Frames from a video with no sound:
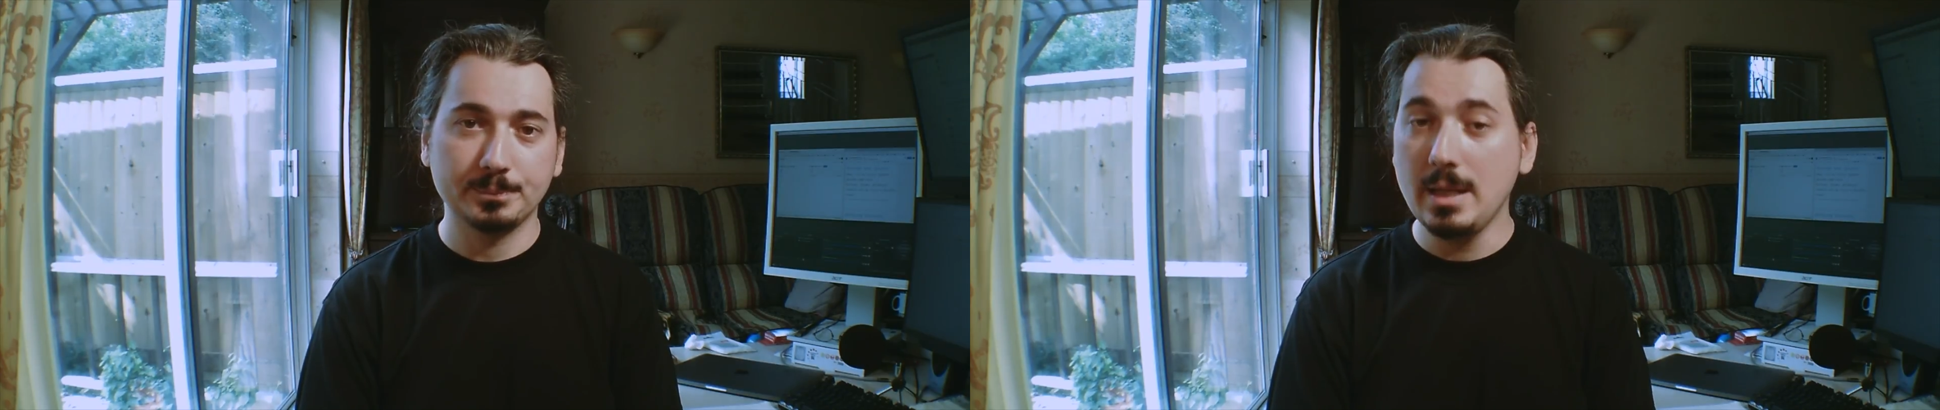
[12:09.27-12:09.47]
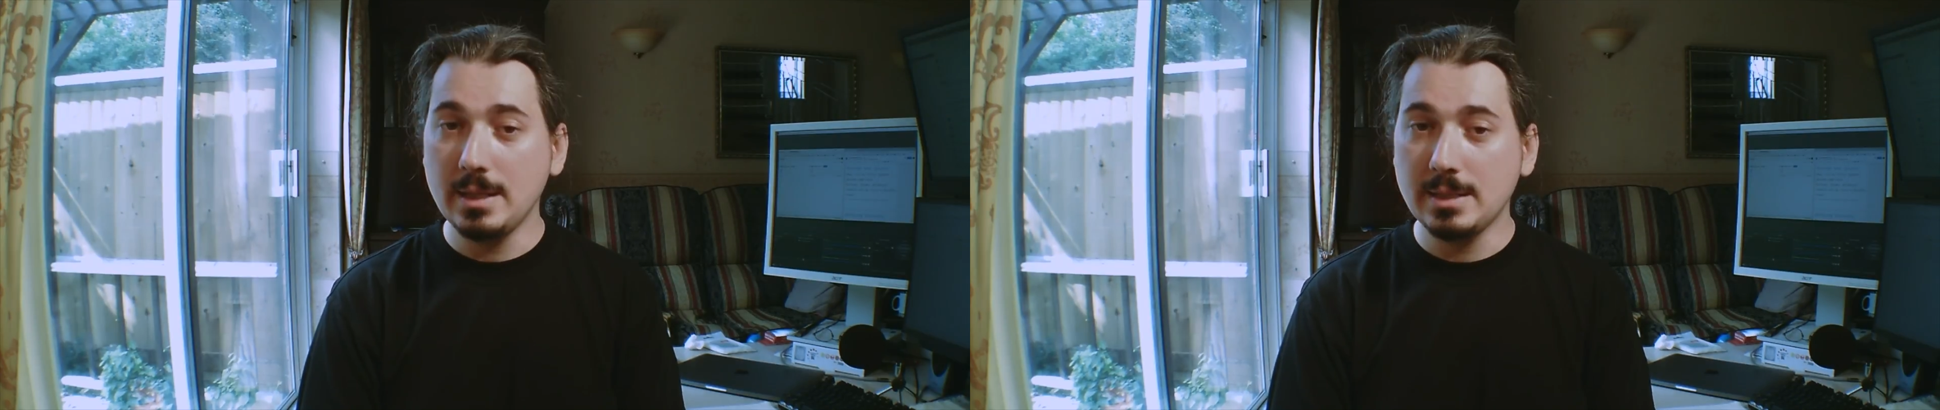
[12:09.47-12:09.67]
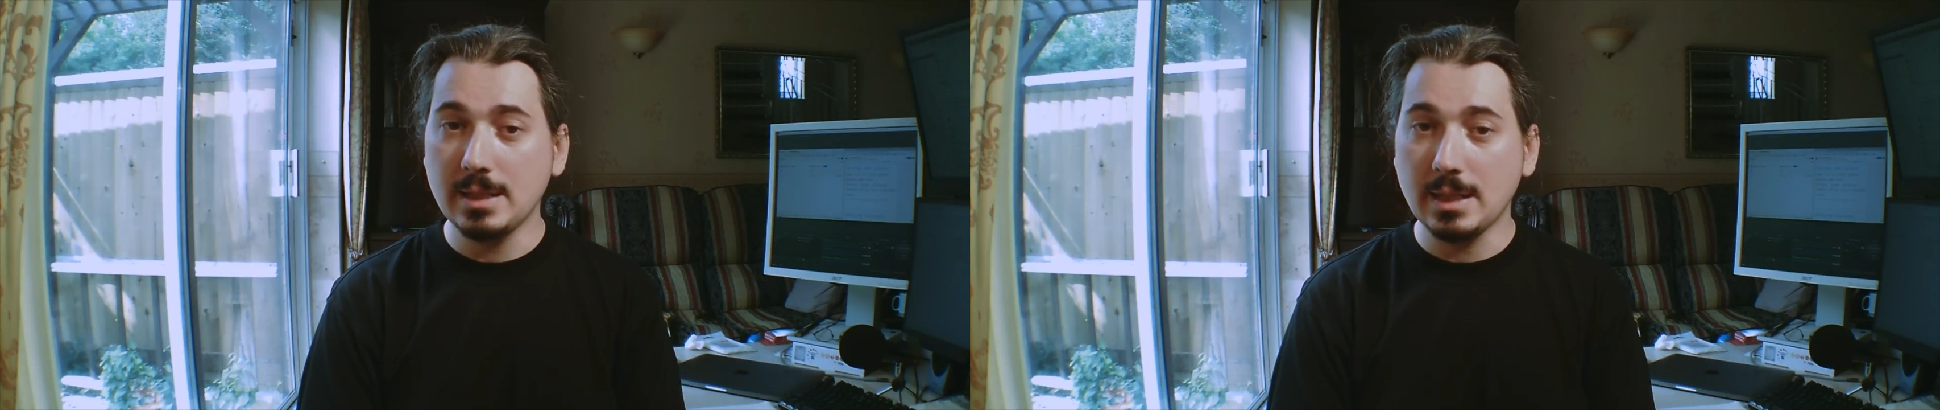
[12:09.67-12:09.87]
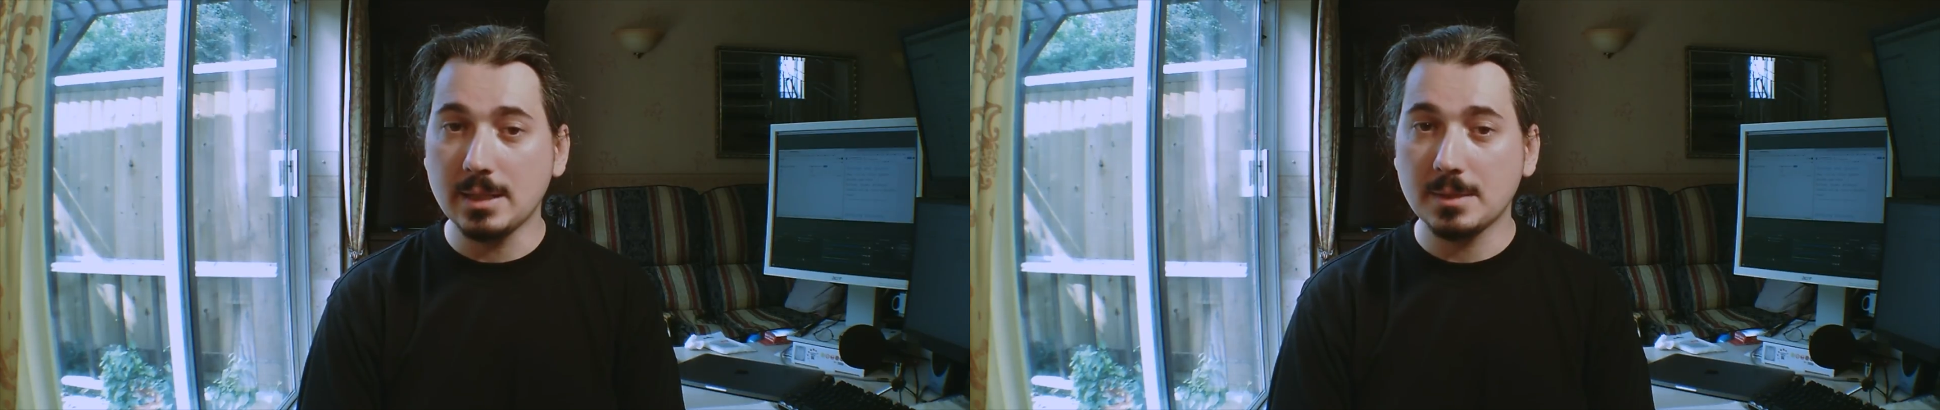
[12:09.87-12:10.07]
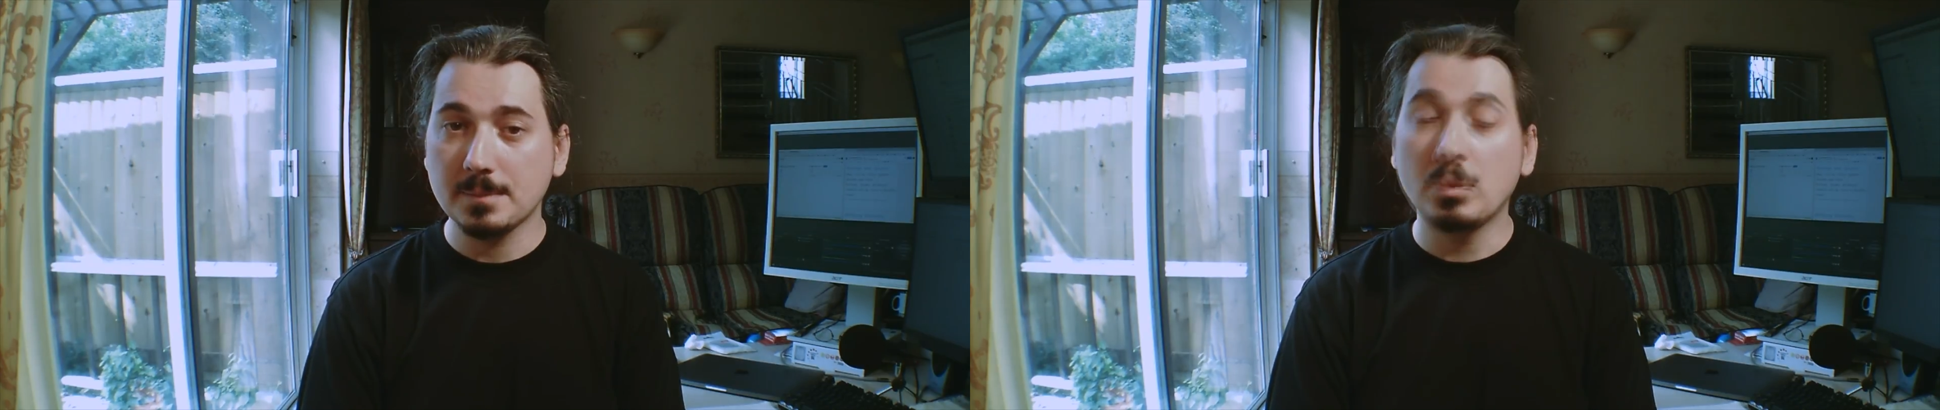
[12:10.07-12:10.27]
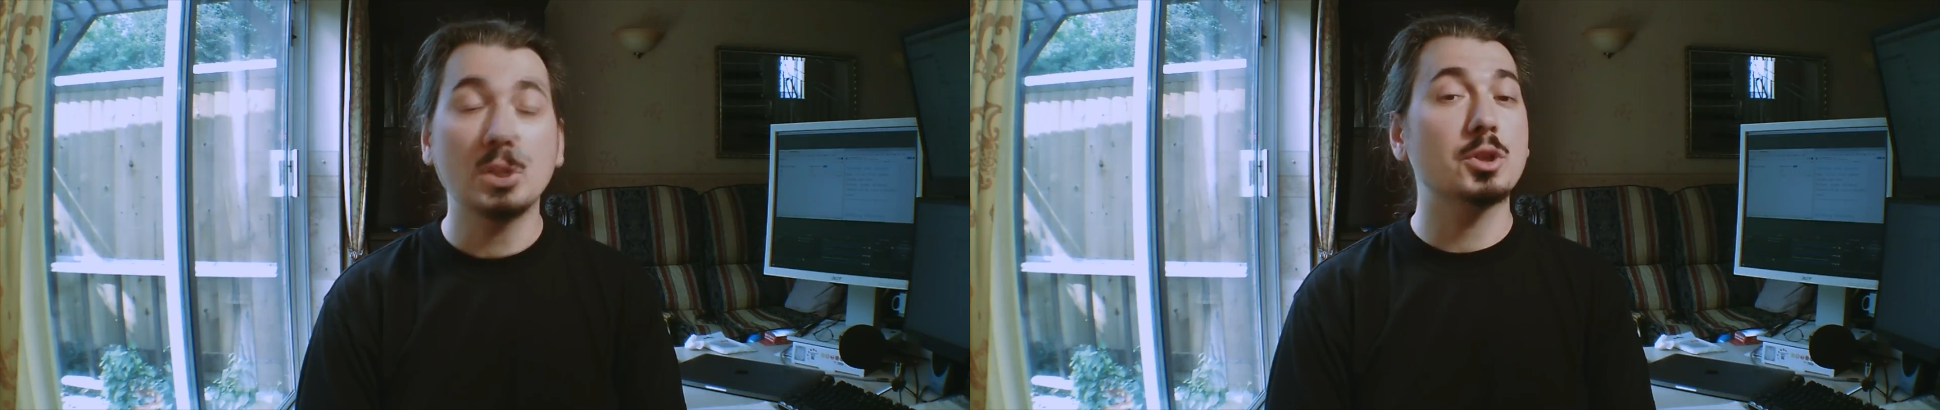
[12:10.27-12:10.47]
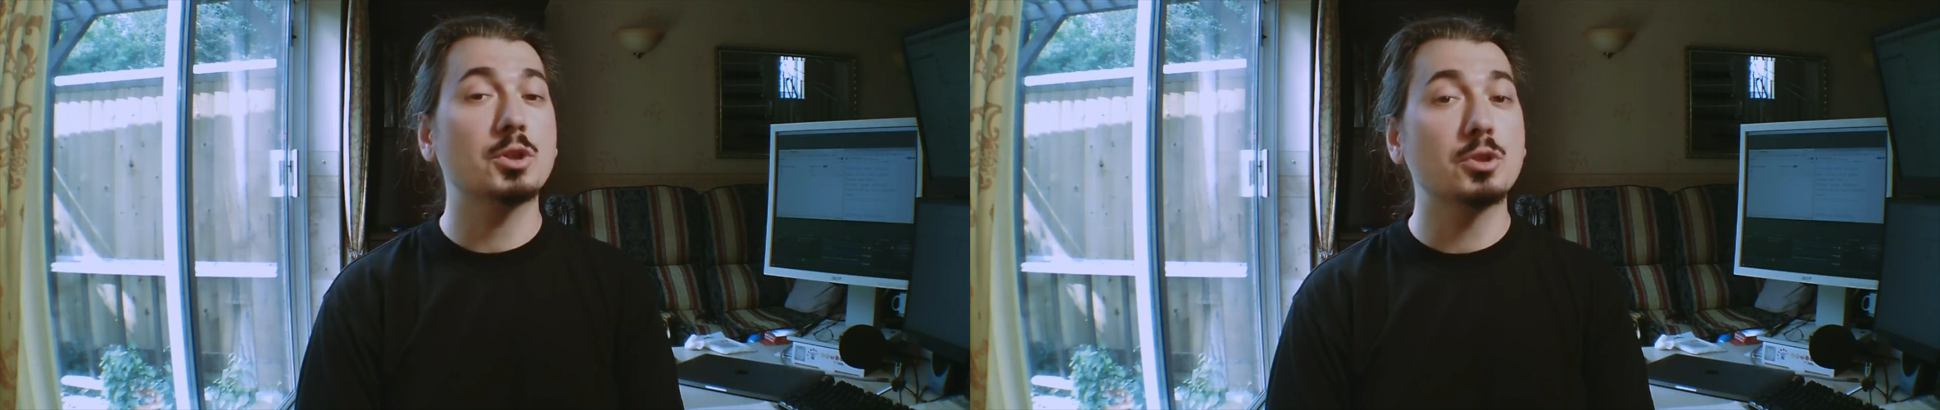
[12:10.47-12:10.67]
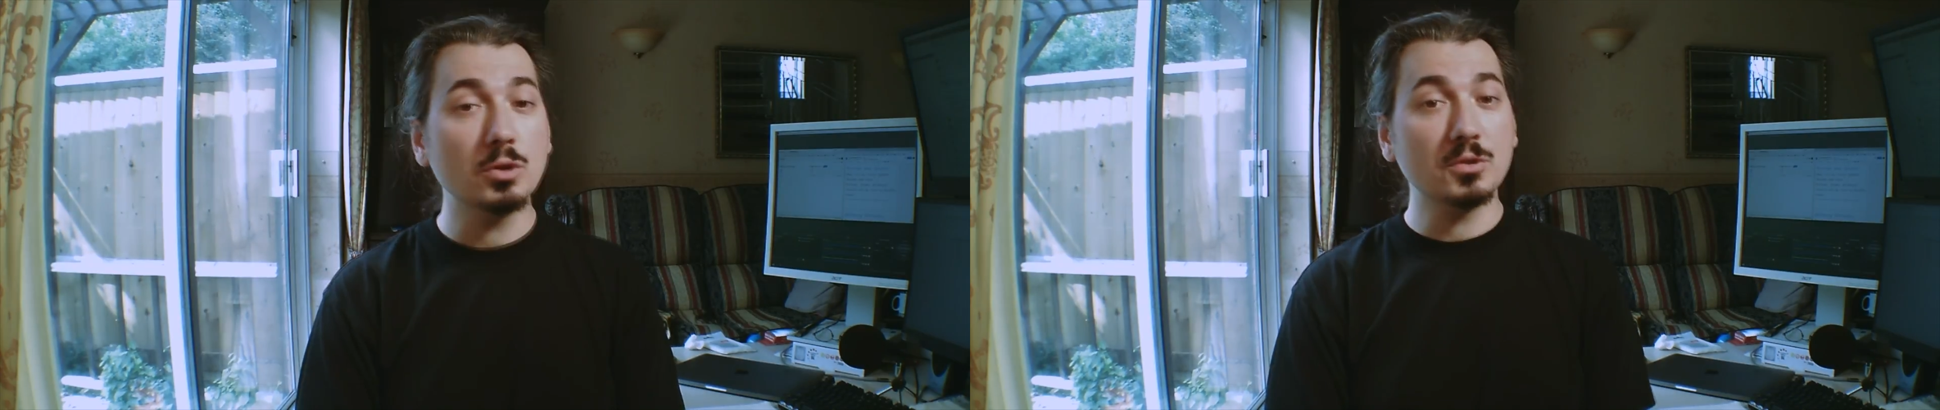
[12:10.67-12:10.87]
Indeed. But
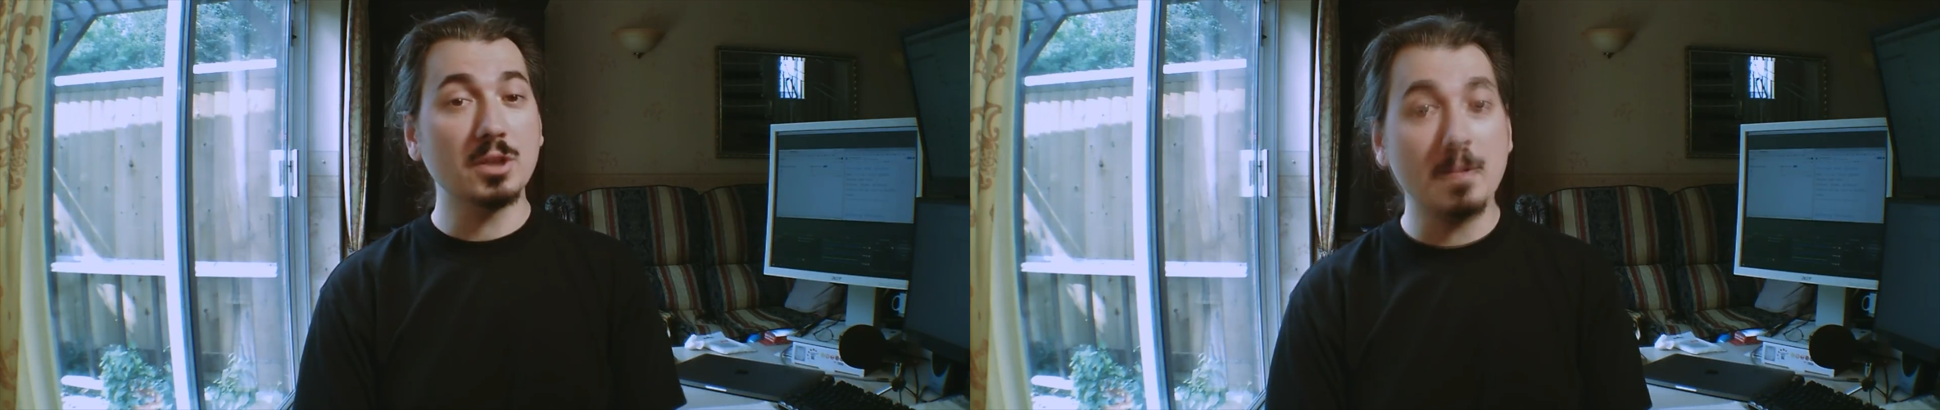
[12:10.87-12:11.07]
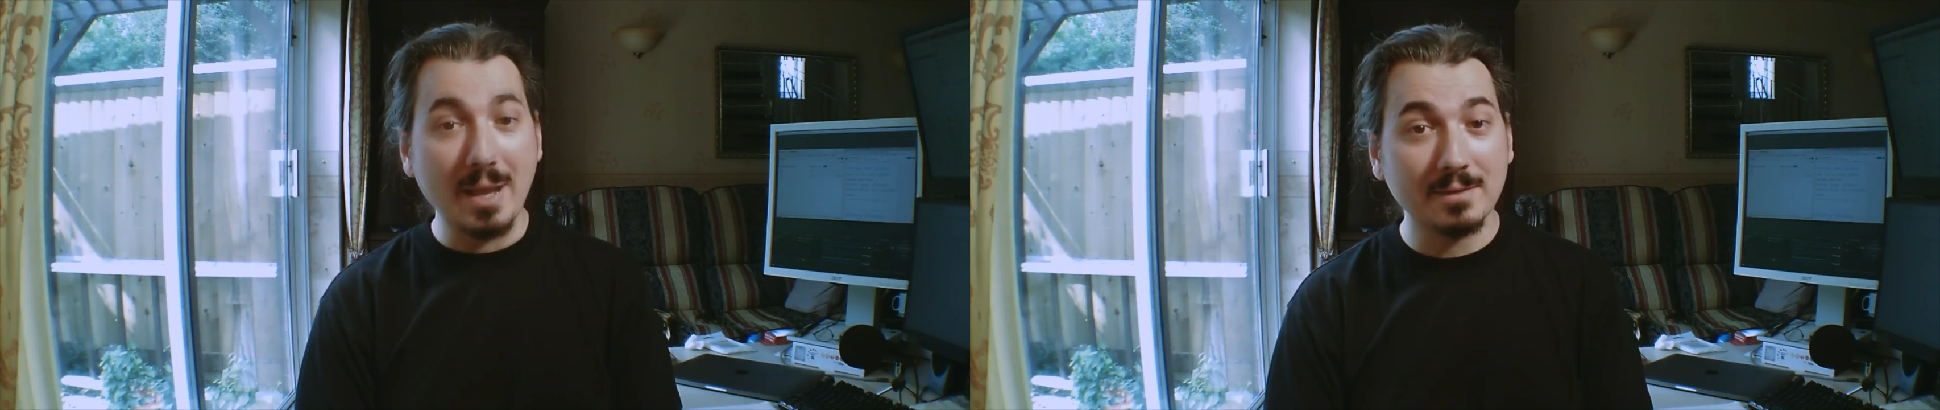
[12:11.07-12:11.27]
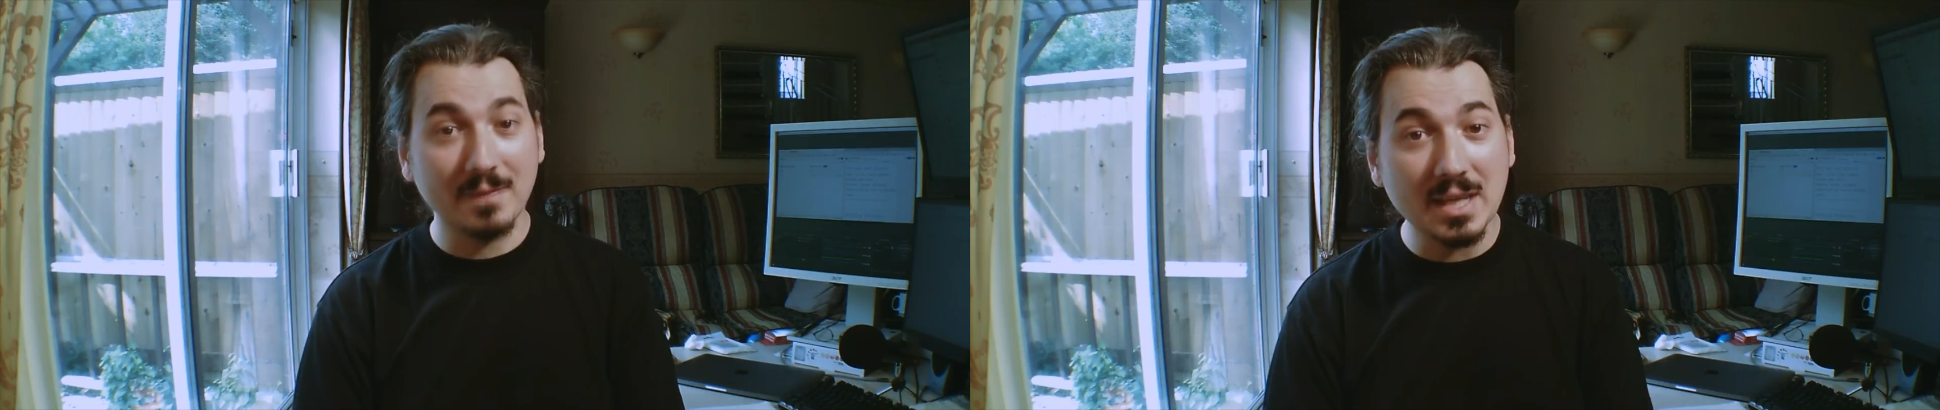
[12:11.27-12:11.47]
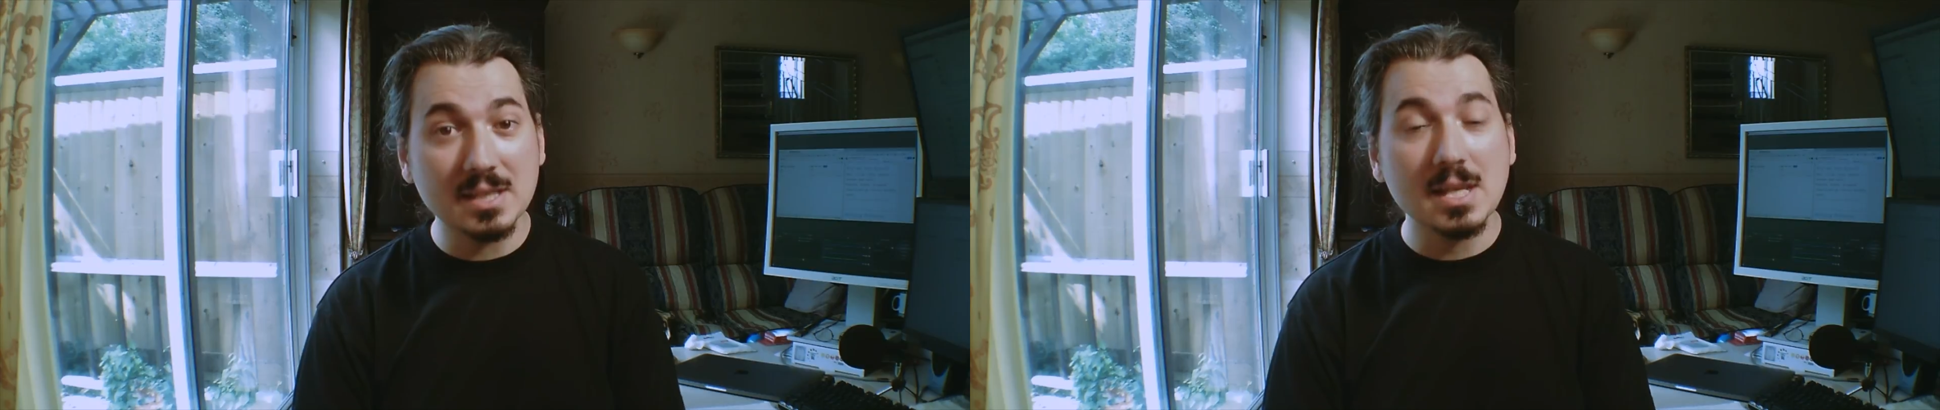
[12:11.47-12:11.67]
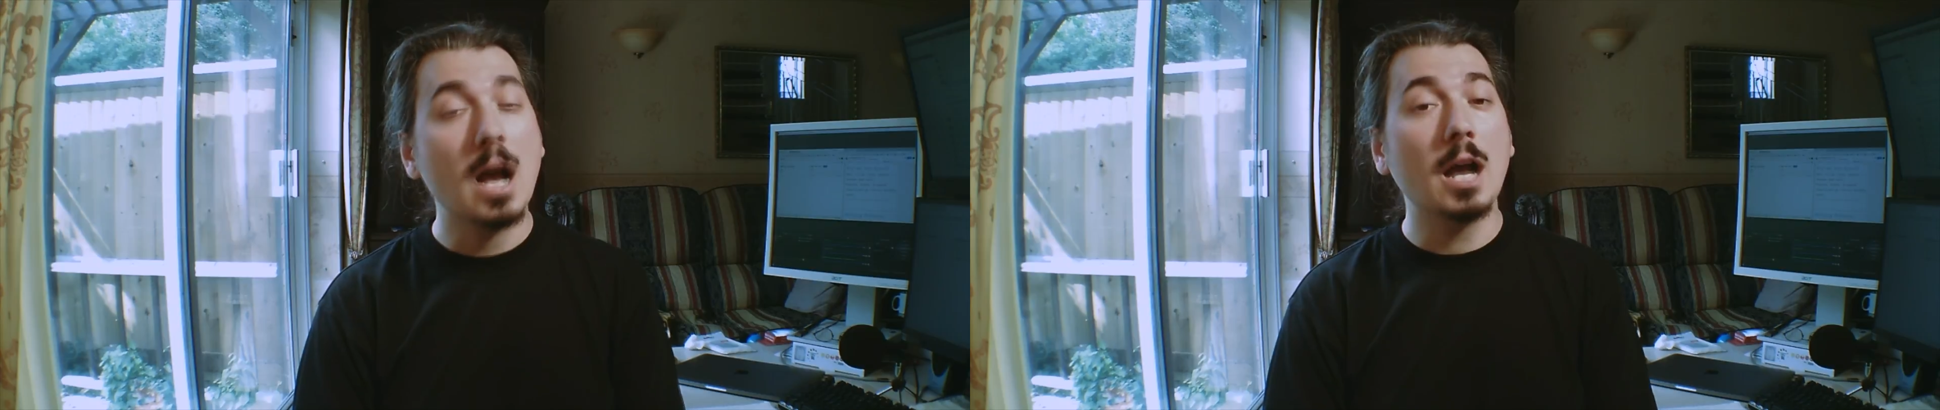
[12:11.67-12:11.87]
the truth of the matter is,